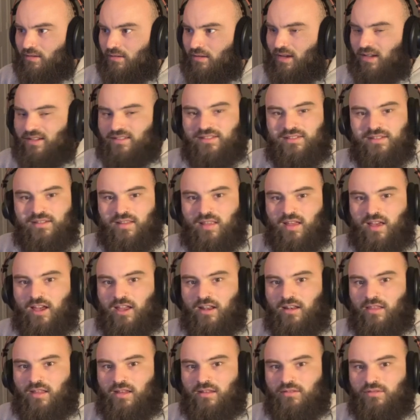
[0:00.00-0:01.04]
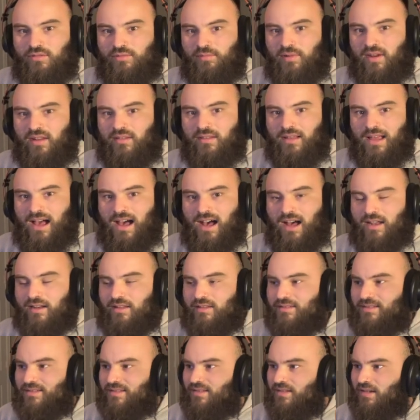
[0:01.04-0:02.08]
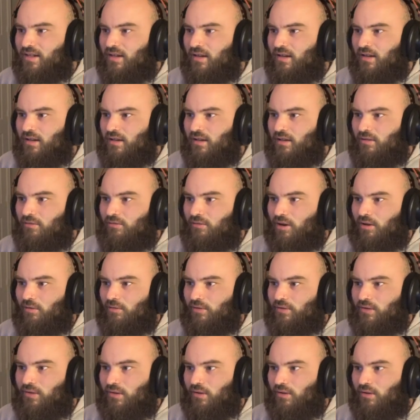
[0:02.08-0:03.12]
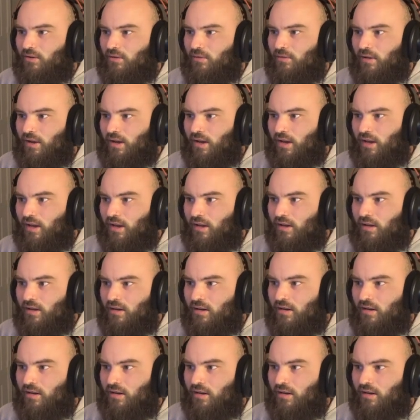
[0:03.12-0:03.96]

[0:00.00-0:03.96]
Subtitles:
You guys see that? That little red dot is what I want to go away.